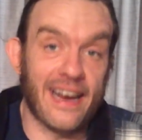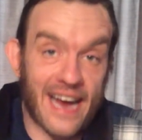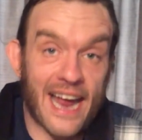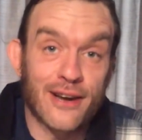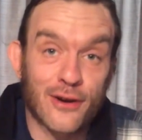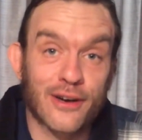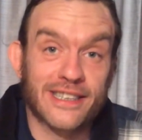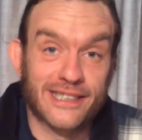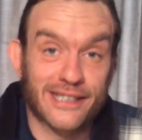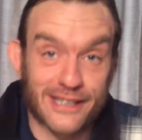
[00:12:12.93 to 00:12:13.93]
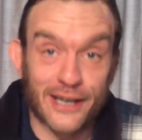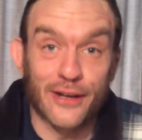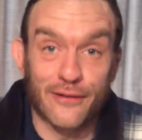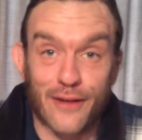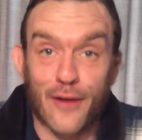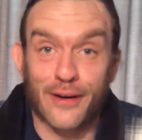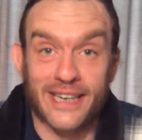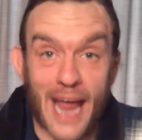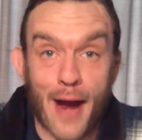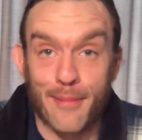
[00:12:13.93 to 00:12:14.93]
Ender is still very
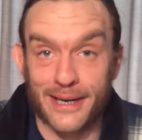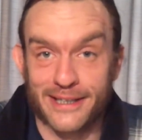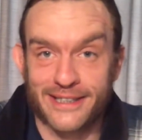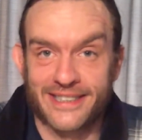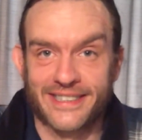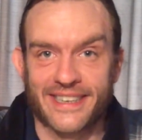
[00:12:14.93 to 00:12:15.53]
damaged,